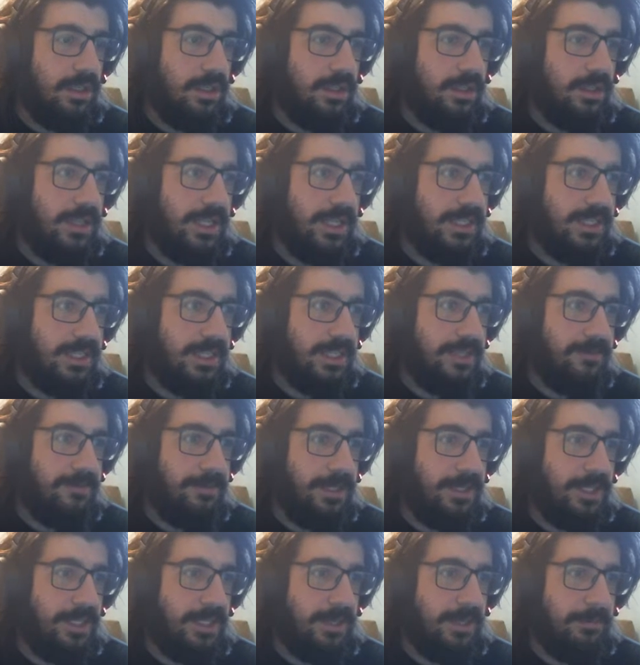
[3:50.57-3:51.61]
That's going to
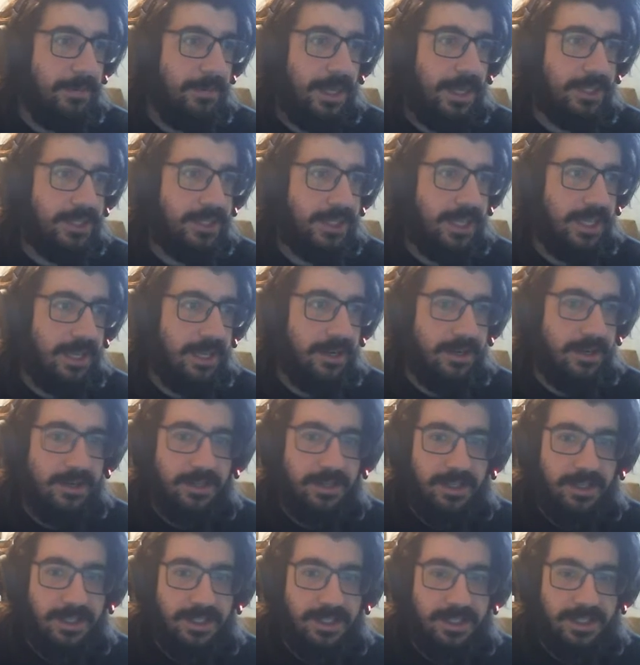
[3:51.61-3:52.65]
be much later,
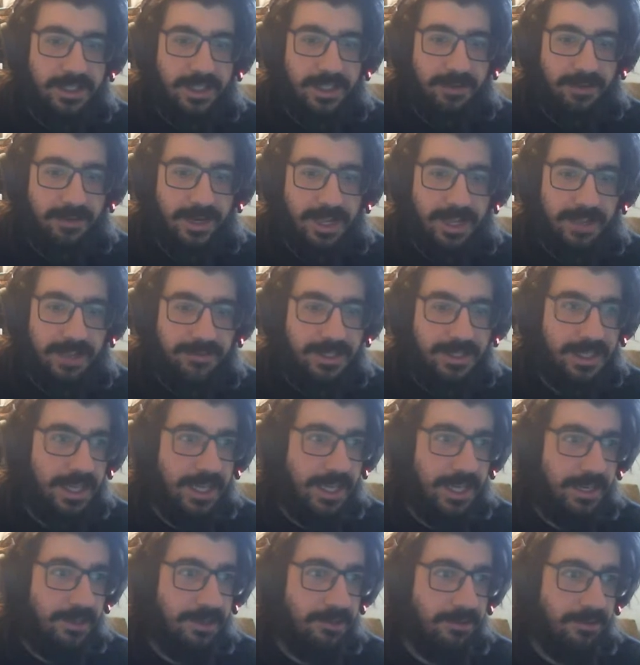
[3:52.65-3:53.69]
because I'm going to have to
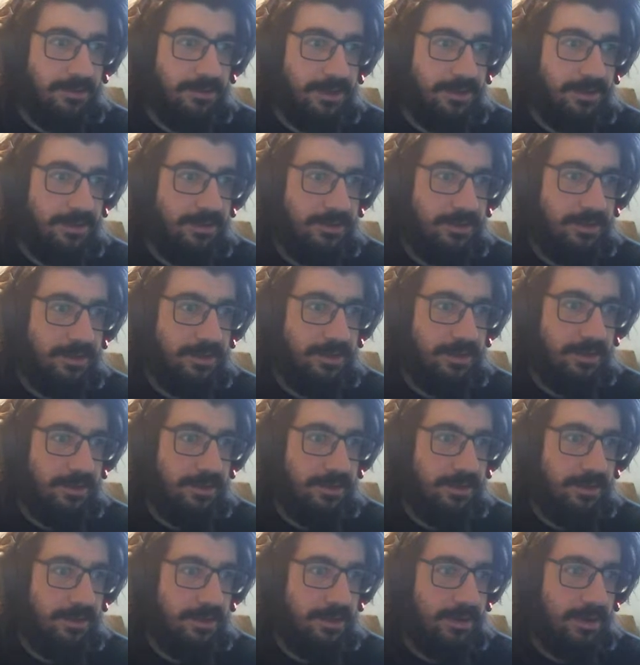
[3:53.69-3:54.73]
get Groot
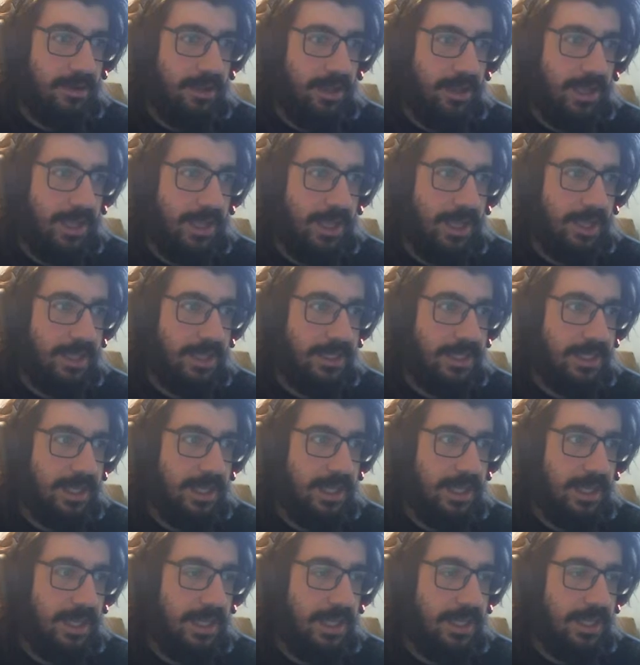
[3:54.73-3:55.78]
and,
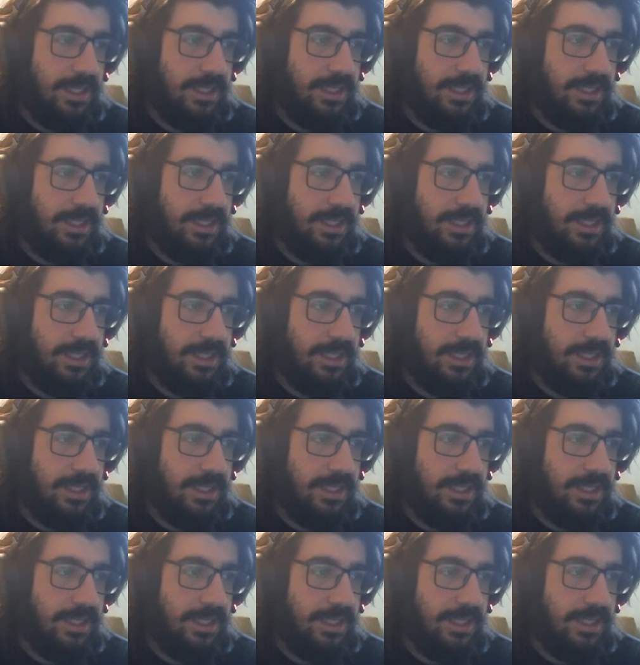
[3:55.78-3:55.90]
uh,